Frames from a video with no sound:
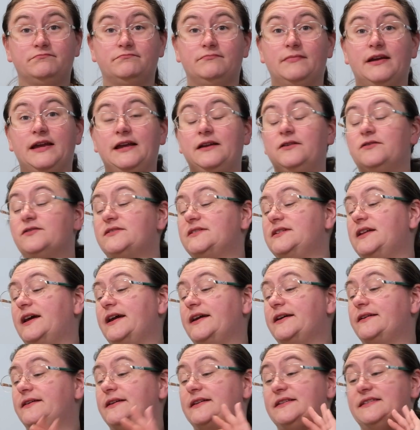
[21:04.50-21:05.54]
it looks
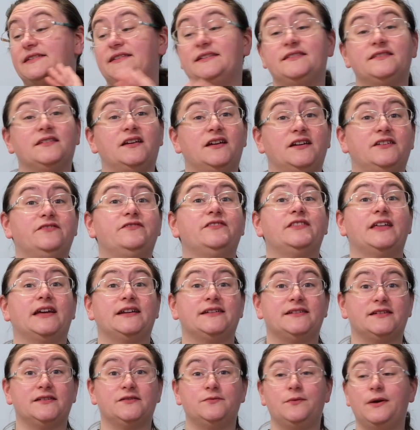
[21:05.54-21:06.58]
like it's designed for
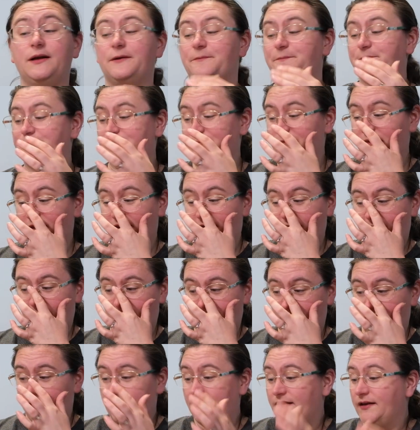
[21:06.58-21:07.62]
that as well.
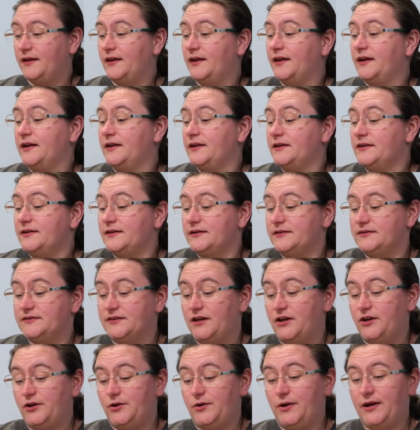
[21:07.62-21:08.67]

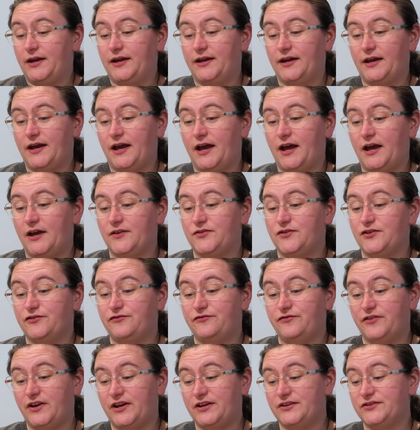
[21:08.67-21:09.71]
So uh, the
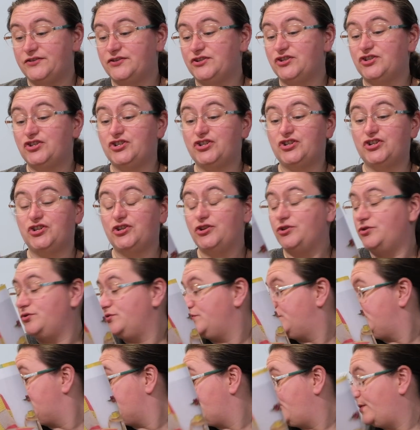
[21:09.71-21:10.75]
first two
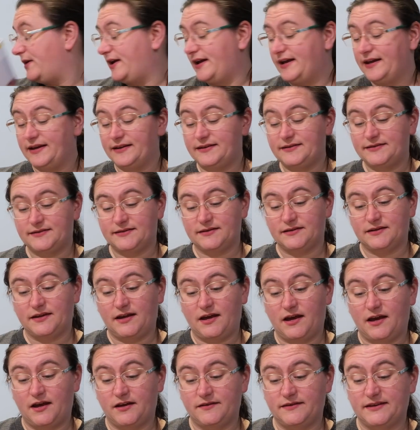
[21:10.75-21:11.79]
squares,
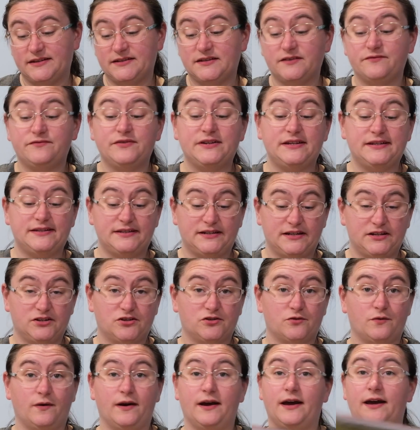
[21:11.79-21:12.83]
uh, there's a V-stitch
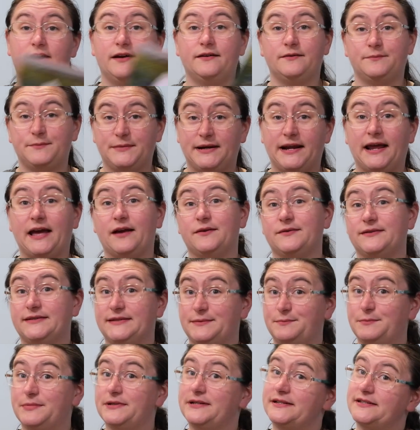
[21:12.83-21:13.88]
square. I mean, how
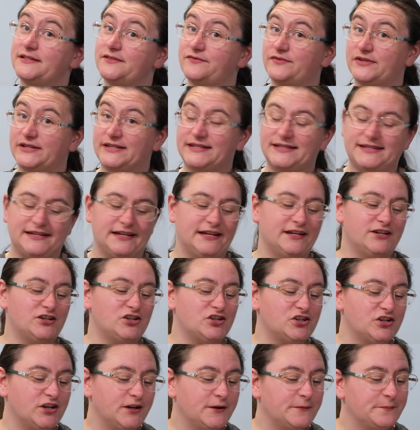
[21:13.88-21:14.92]
simple is a
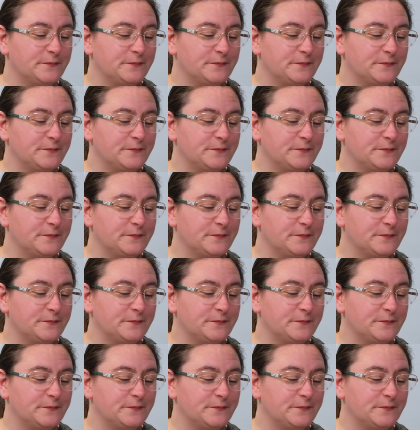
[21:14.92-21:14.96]
V-stitch?